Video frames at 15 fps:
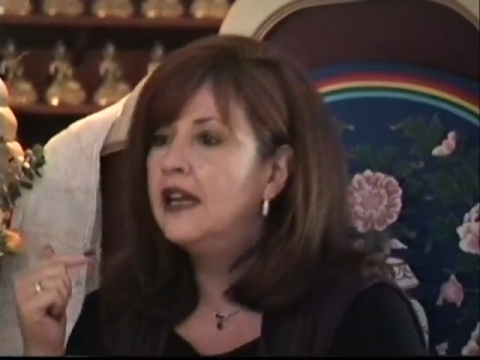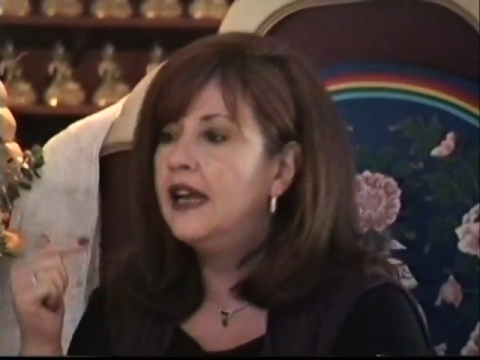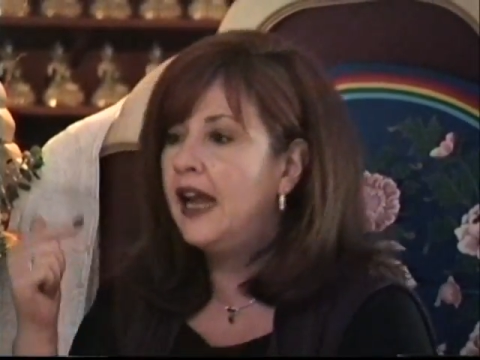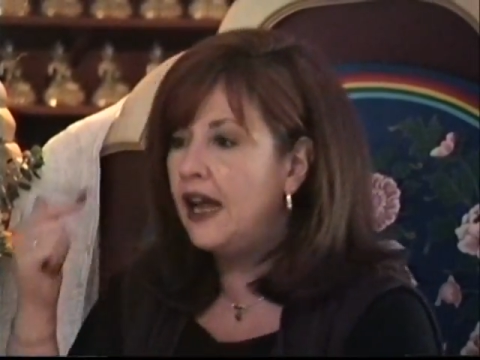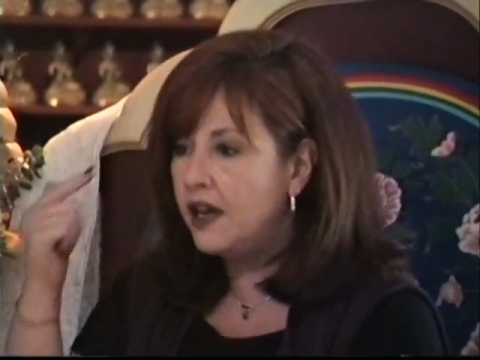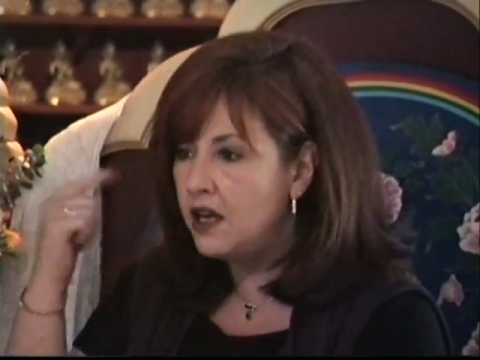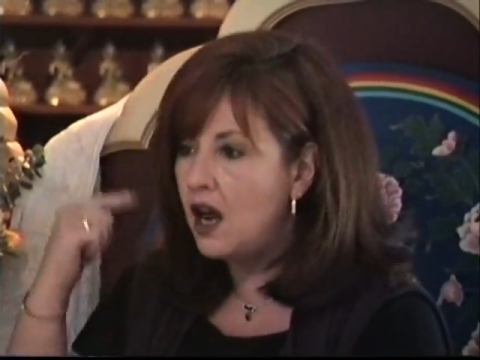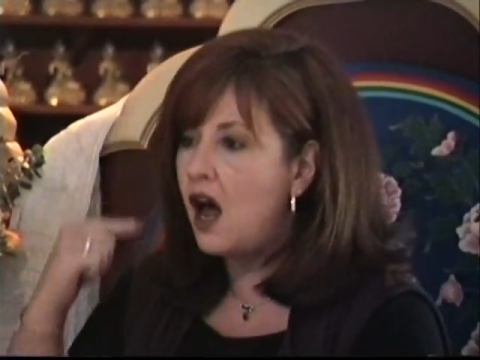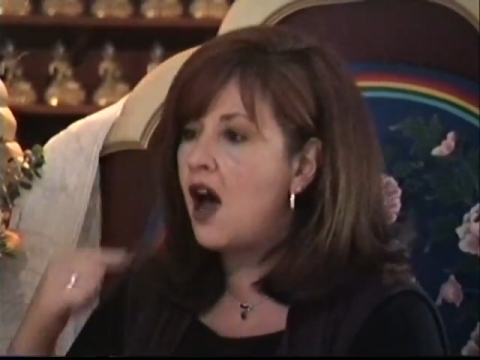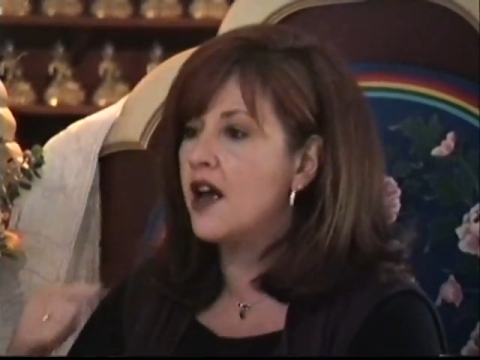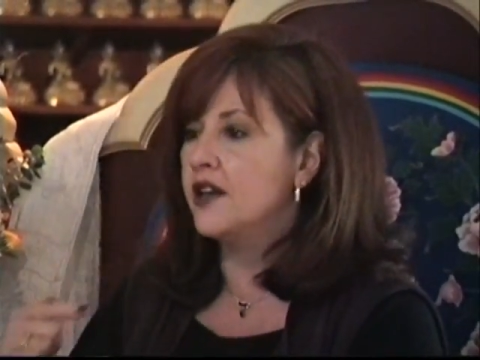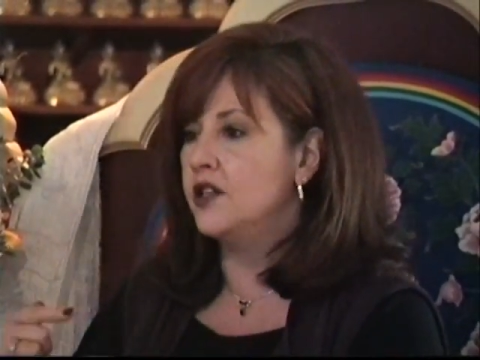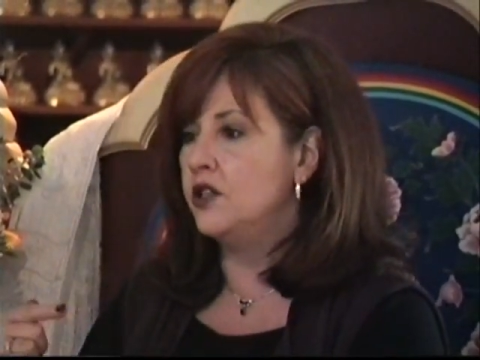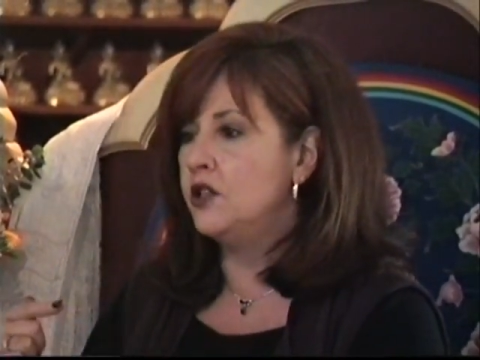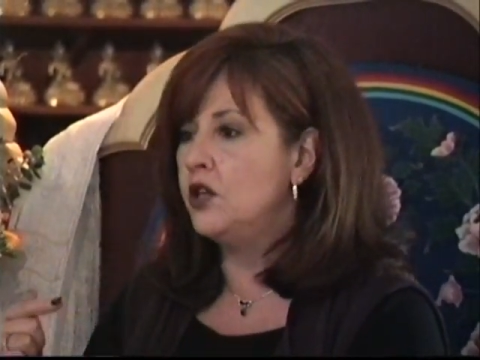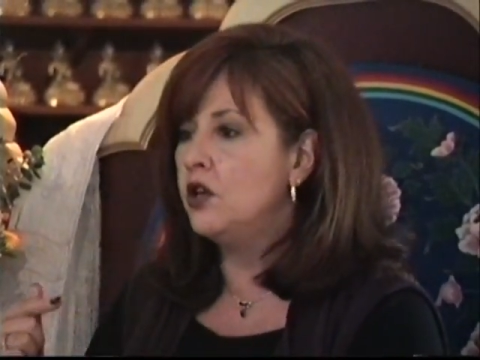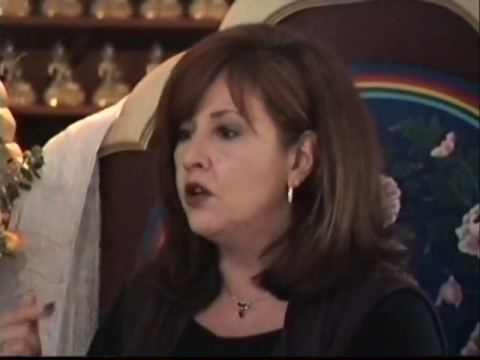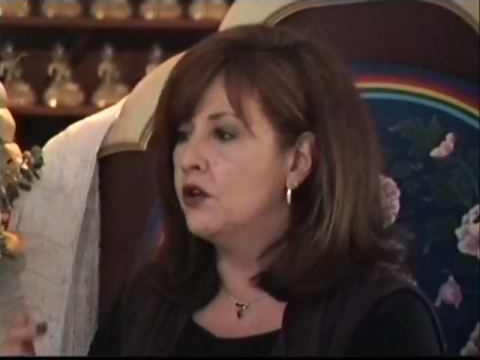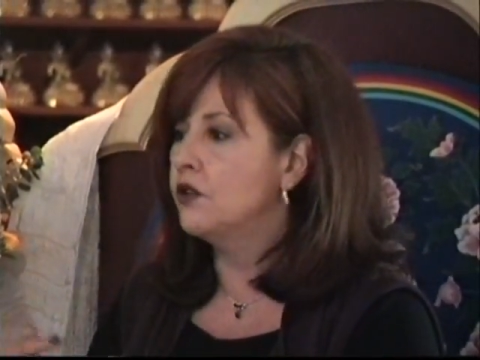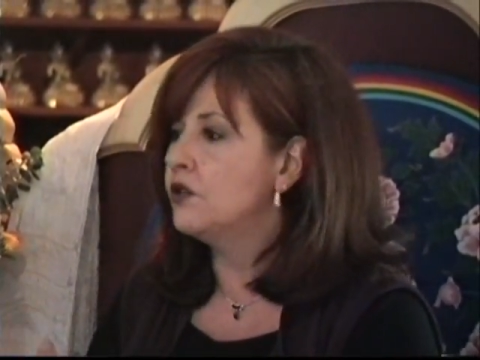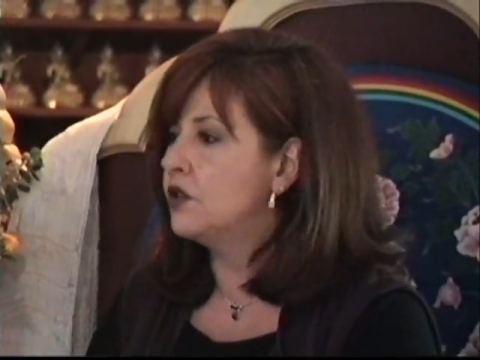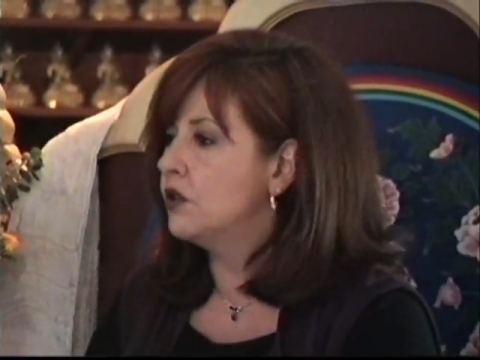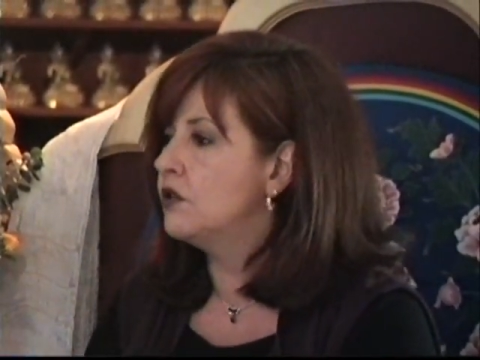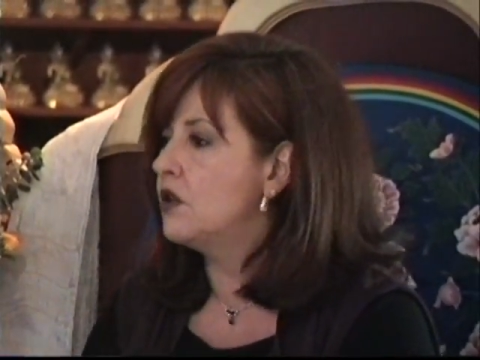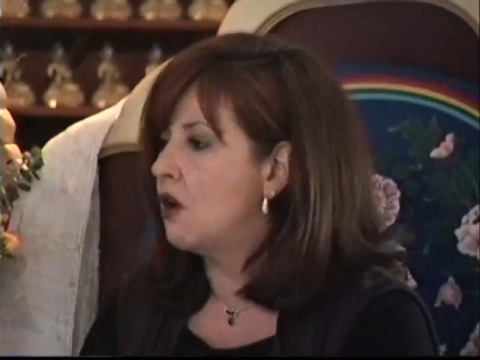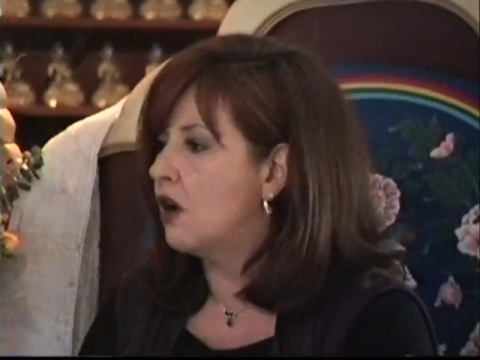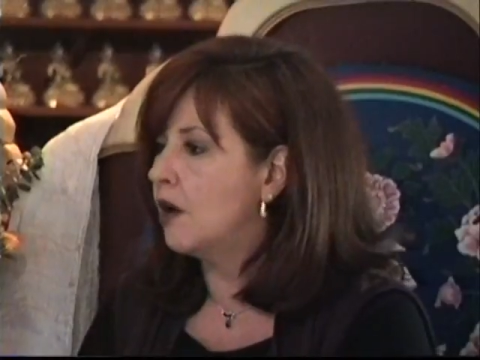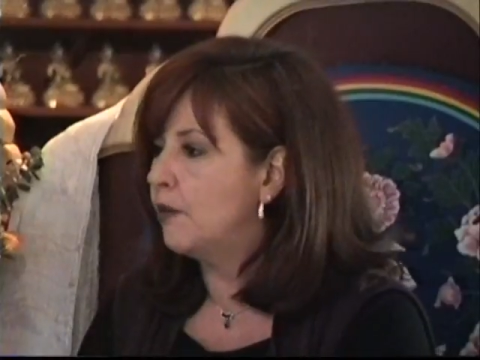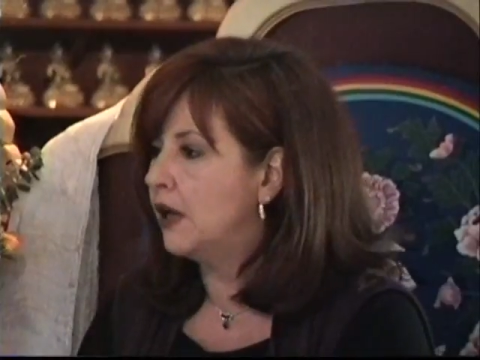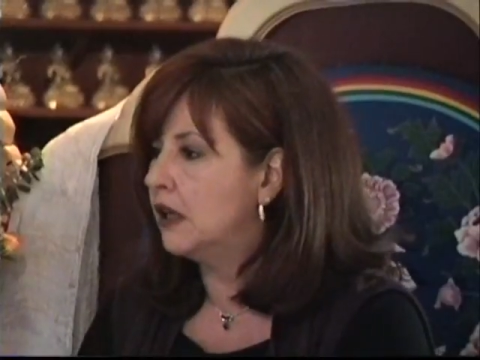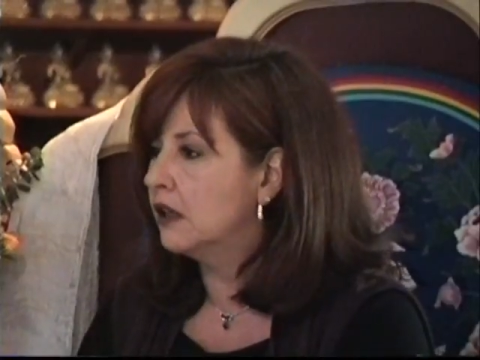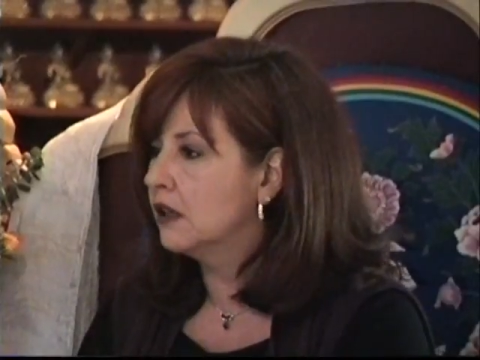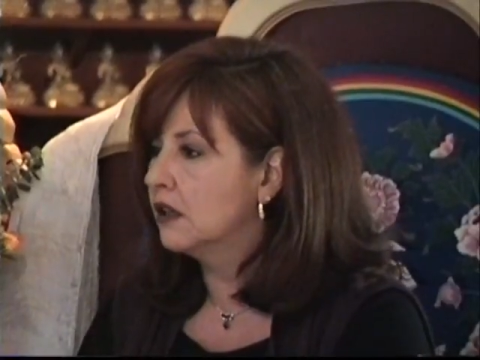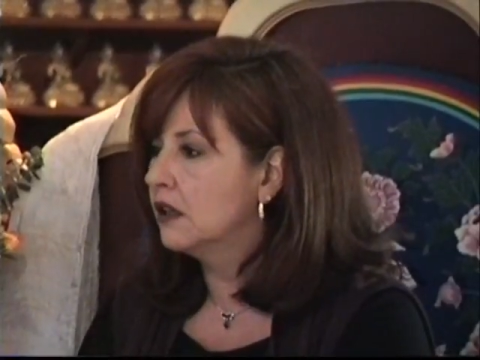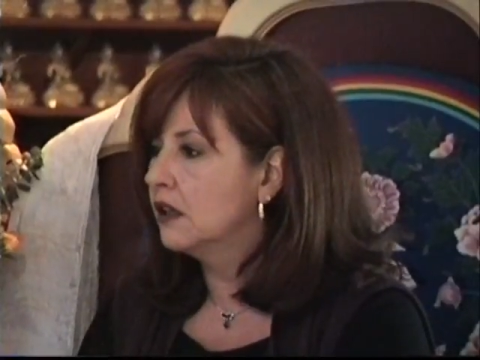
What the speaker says: cannot turn to Dharma,